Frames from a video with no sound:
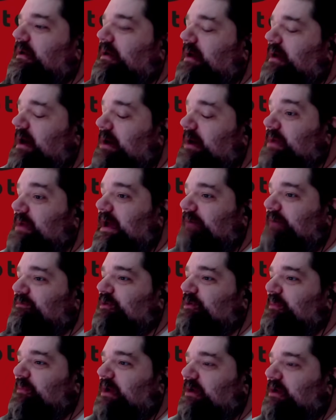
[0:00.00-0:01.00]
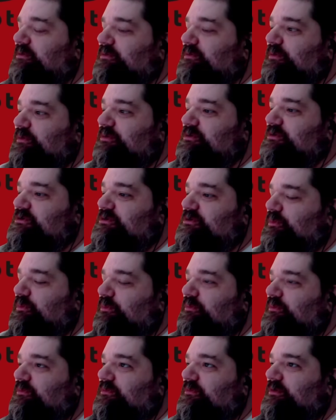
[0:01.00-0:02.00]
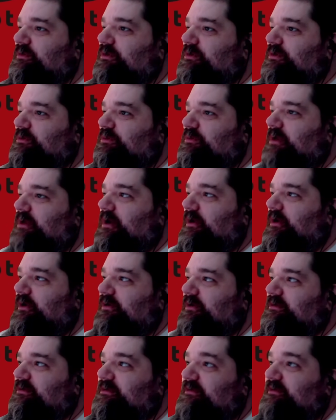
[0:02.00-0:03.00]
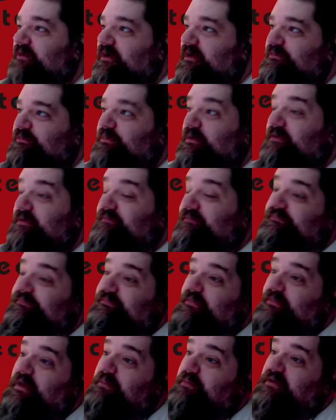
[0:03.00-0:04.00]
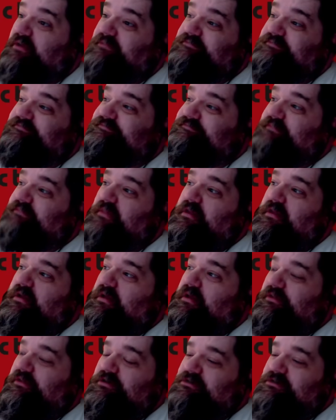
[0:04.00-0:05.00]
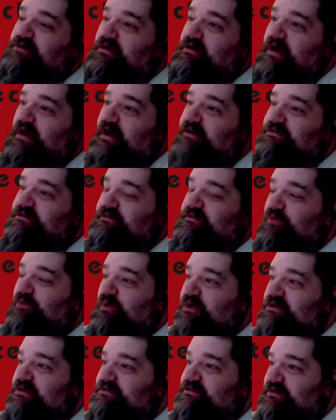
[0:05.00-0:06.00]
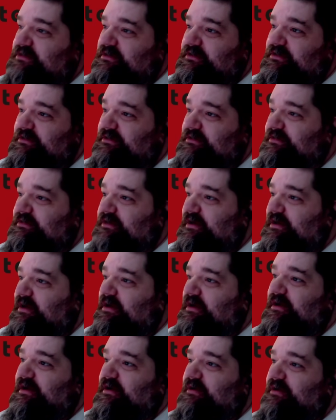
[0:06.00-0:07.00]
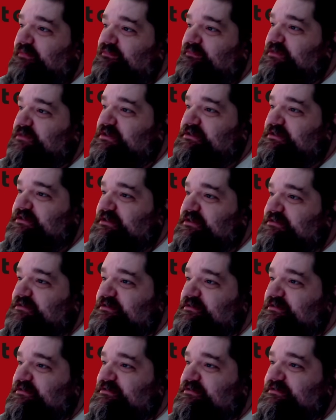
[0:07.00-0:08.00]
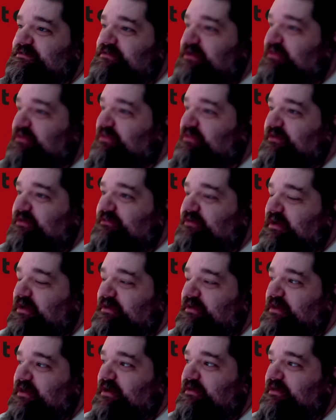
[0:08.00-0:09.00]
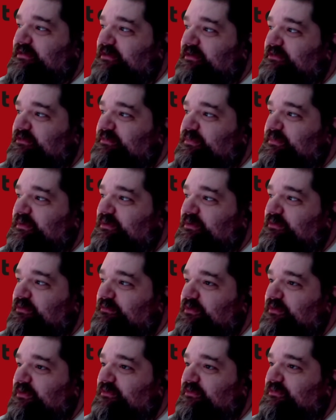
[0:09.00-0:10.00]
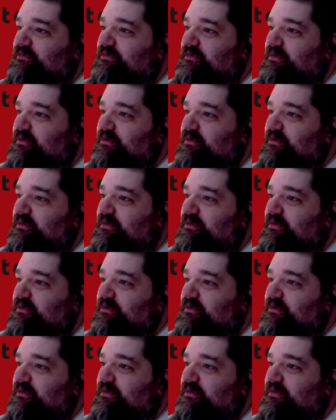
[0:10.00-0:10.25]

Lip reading: may have to go back through and just look through that article itself. But I mean, there's all kinds of crazy diseases and things like that in the SCP universe,